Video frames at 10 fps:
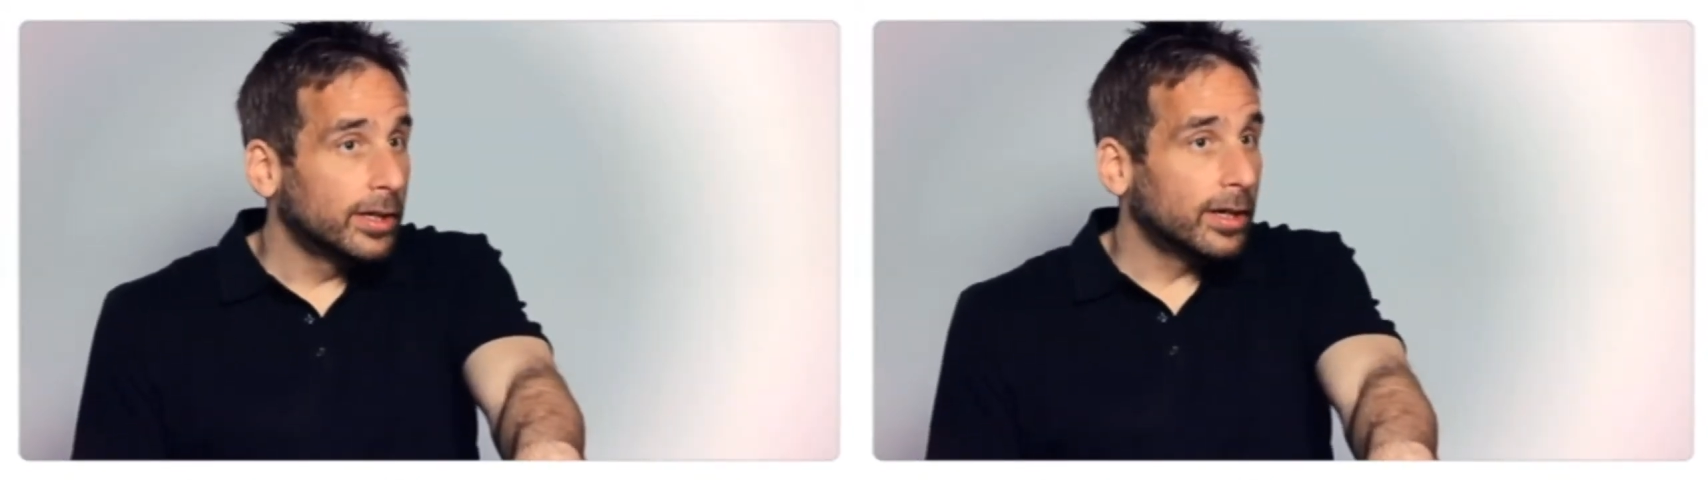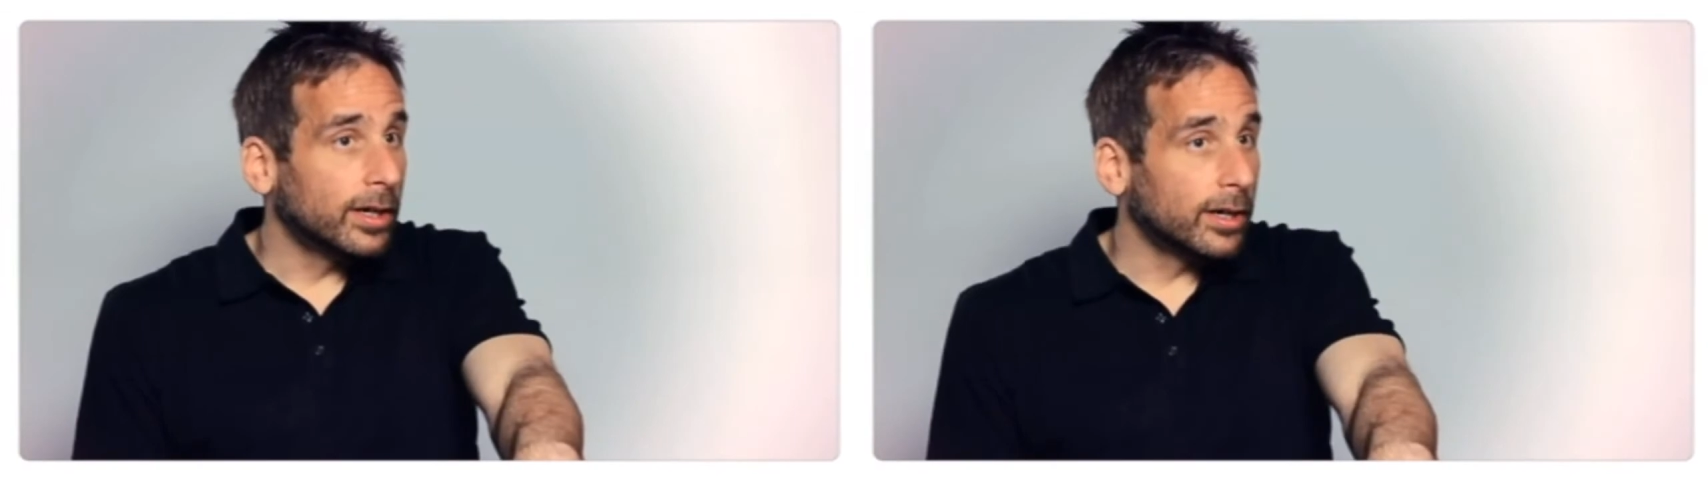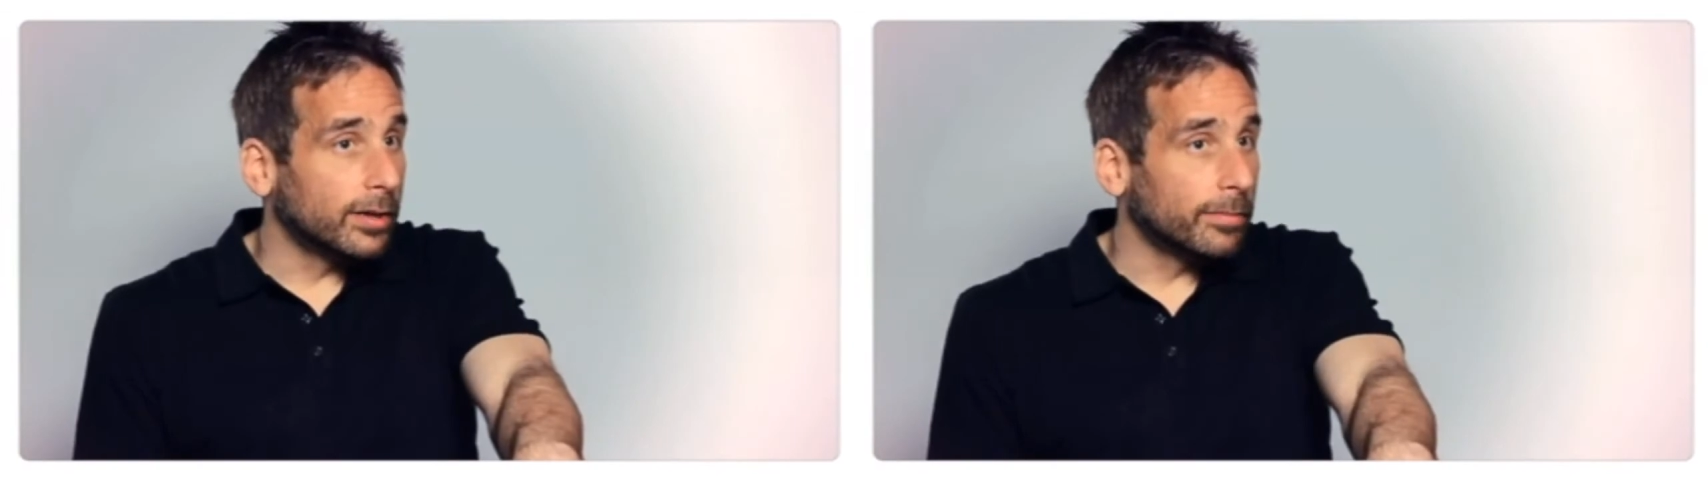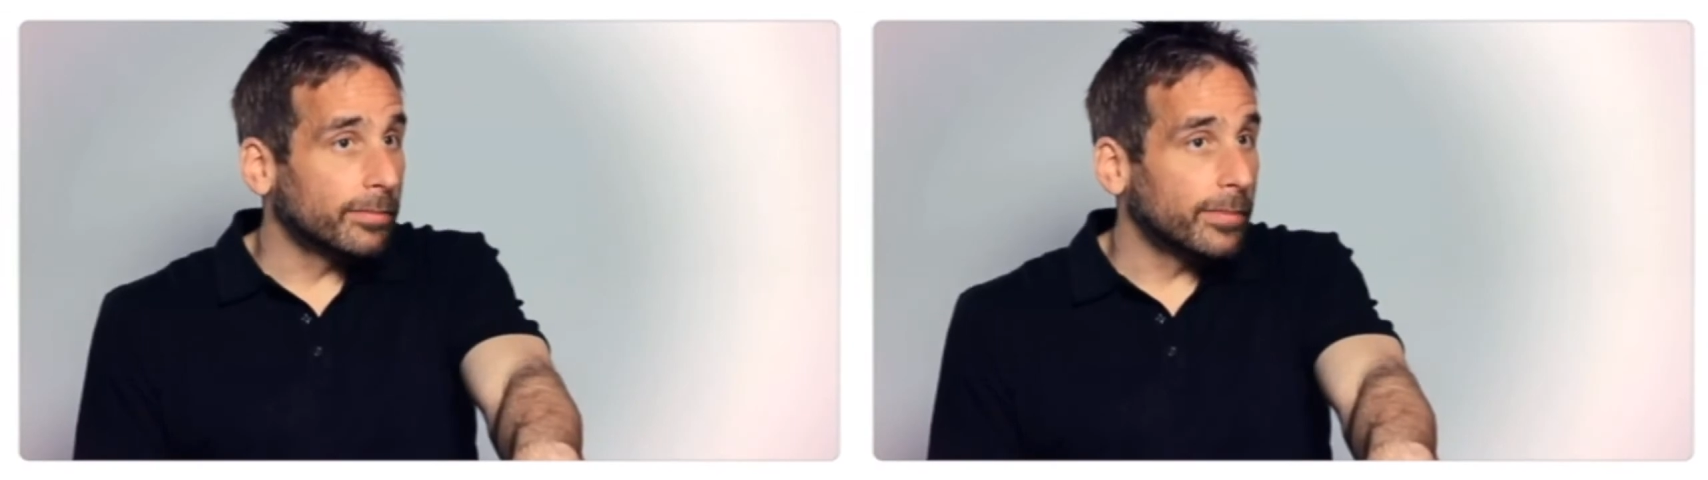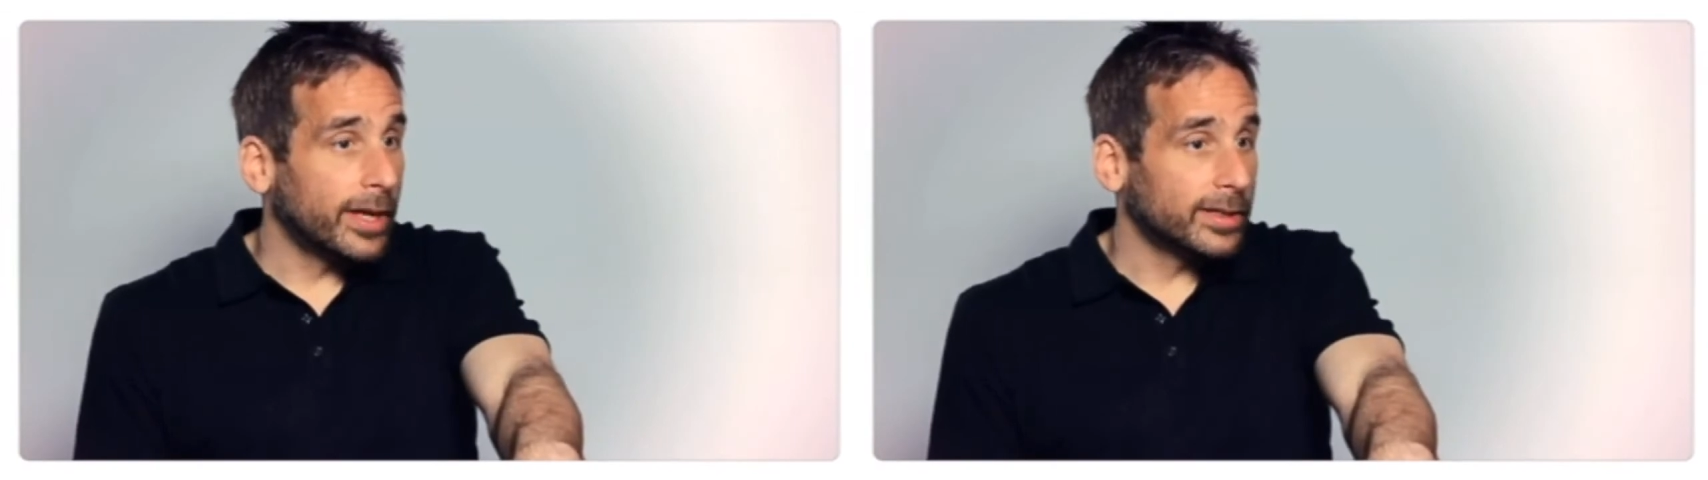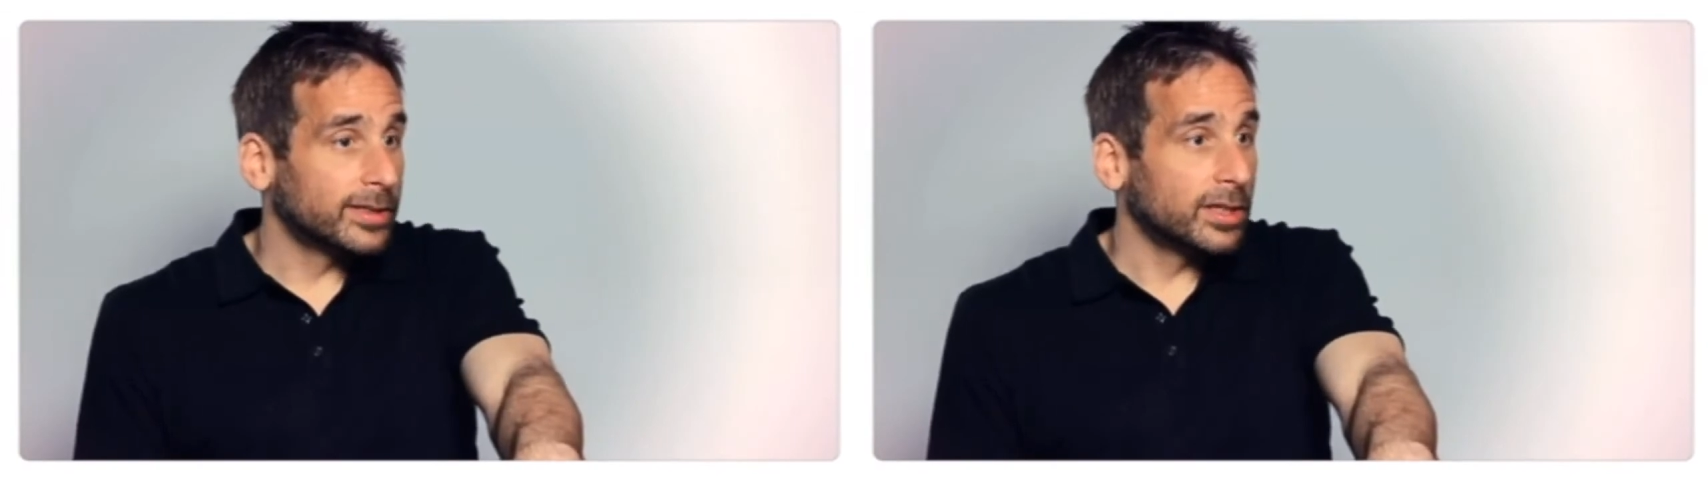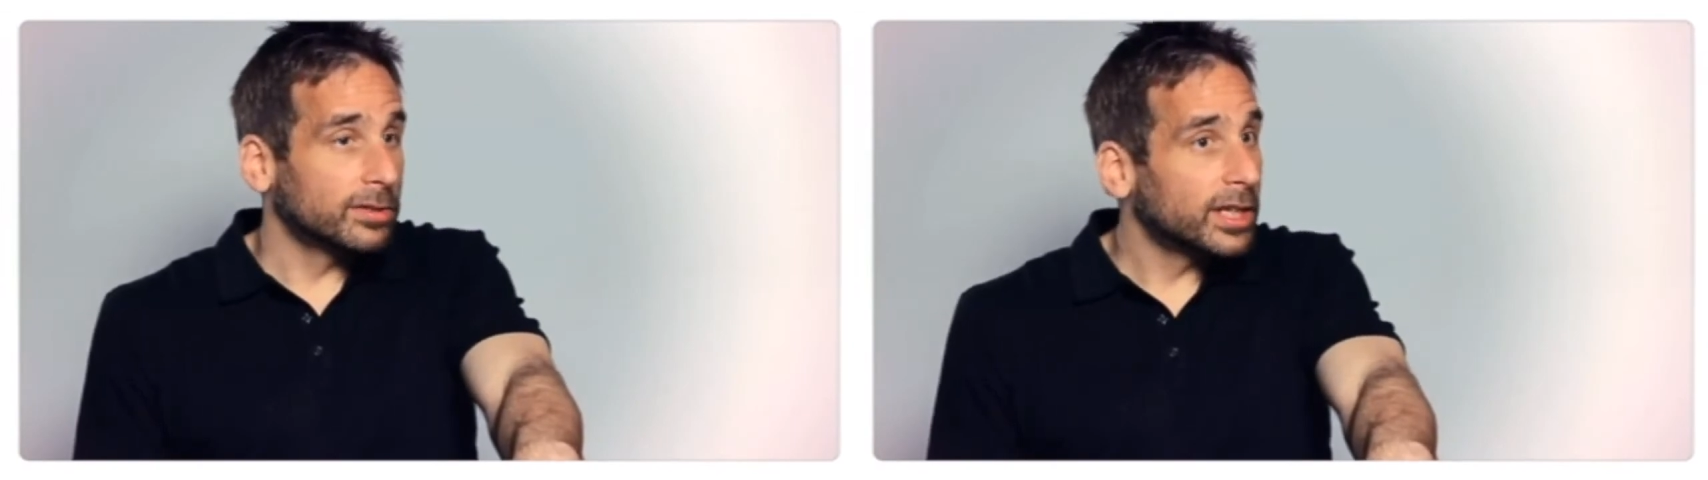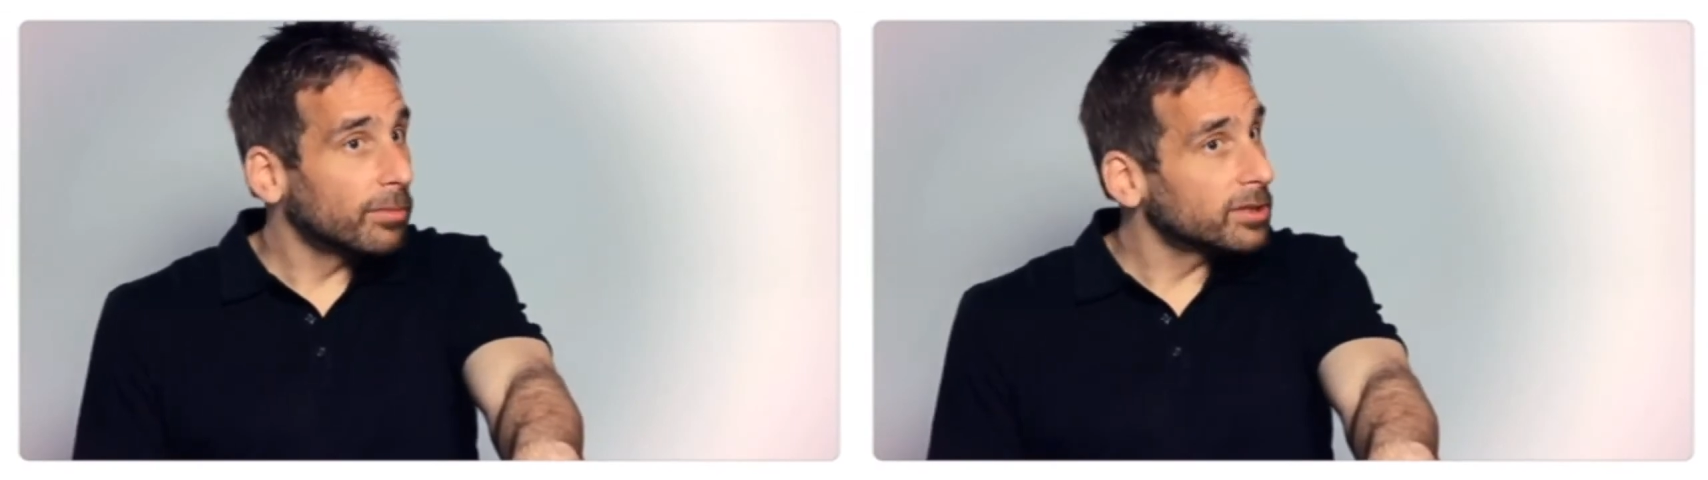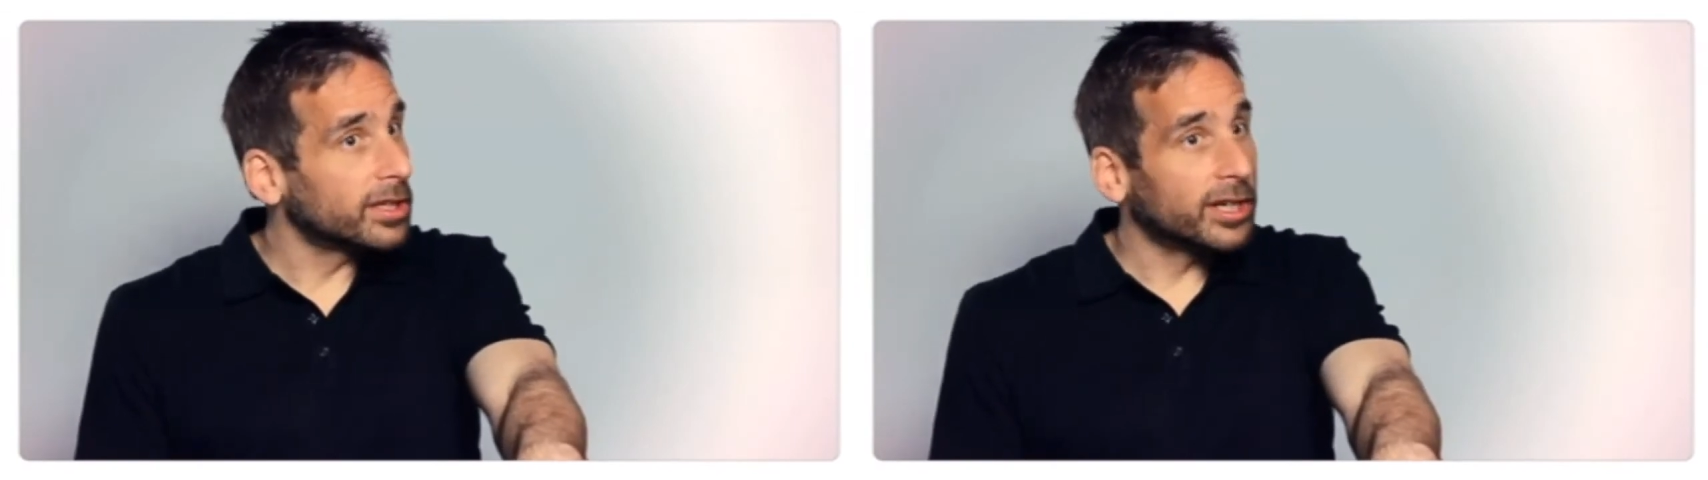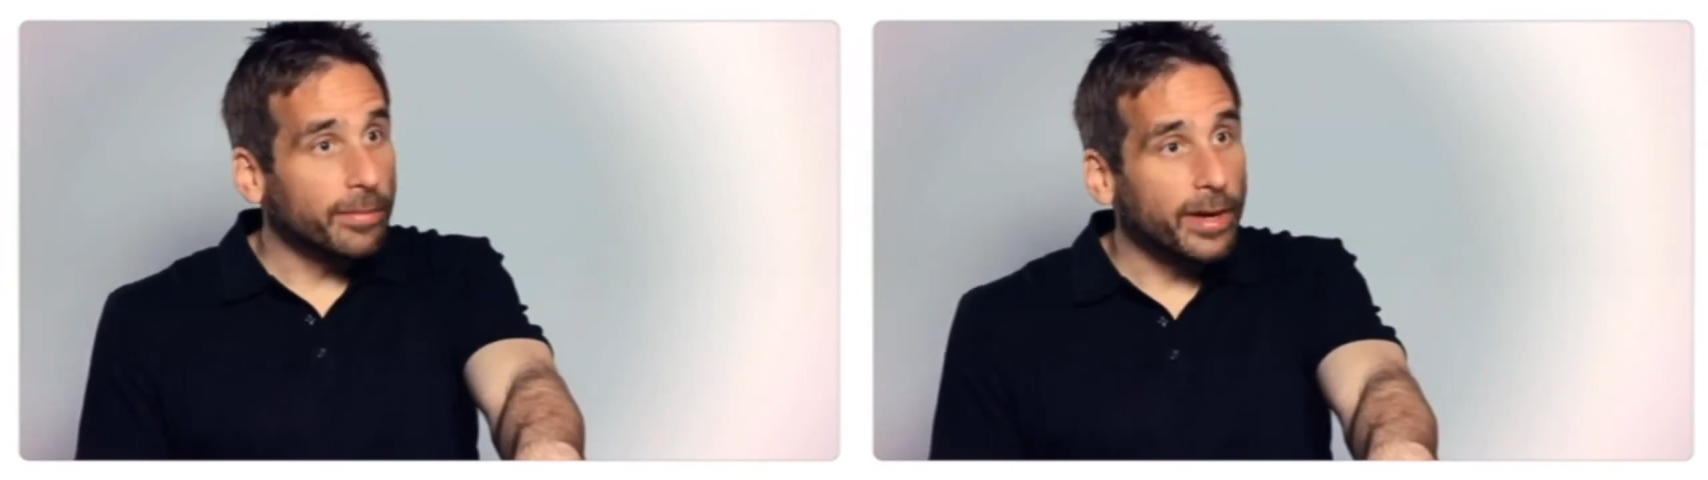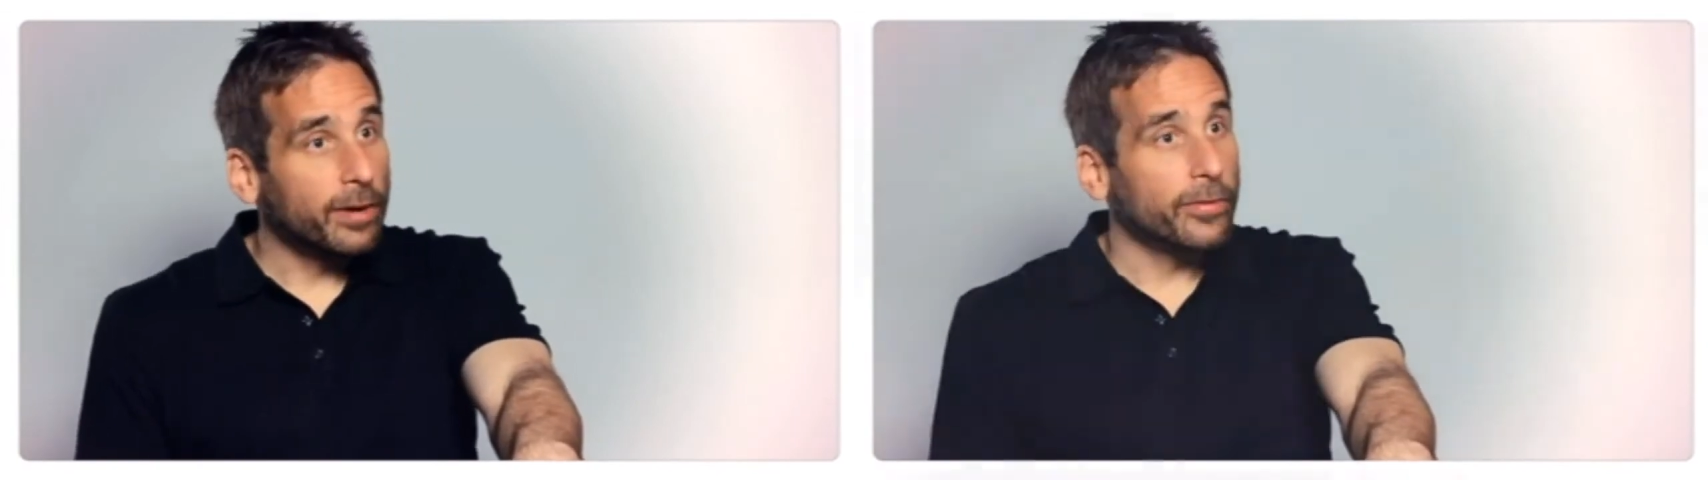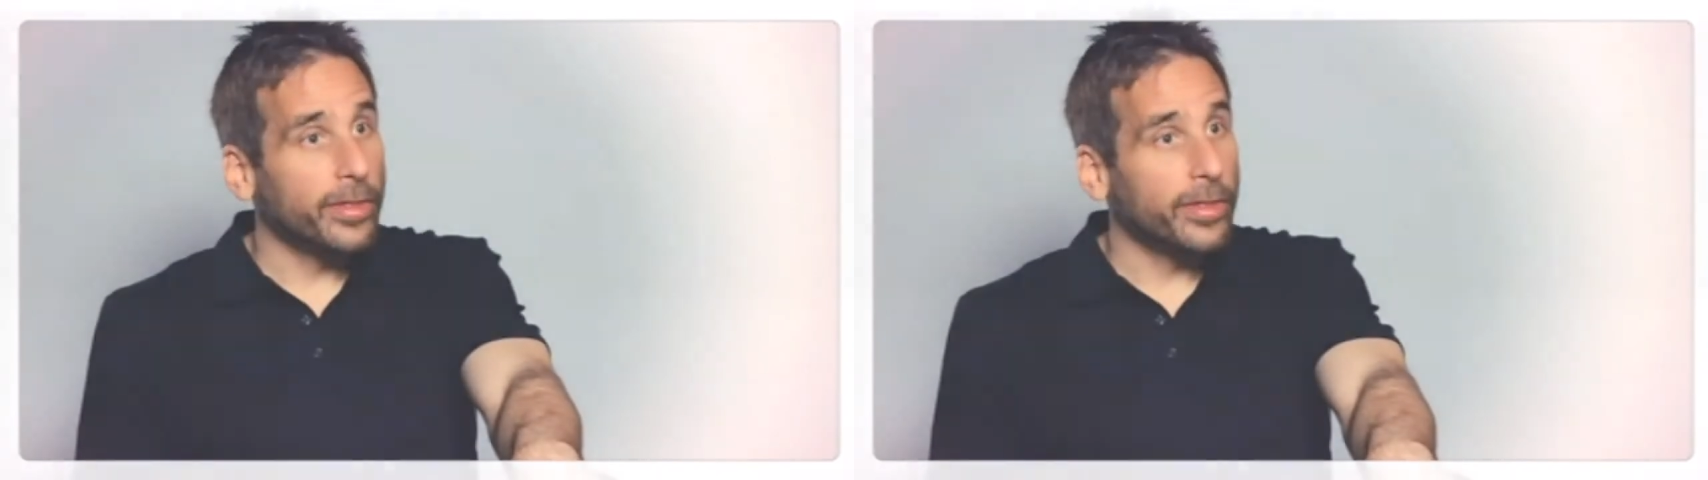And, you know, seeing what's going to come out for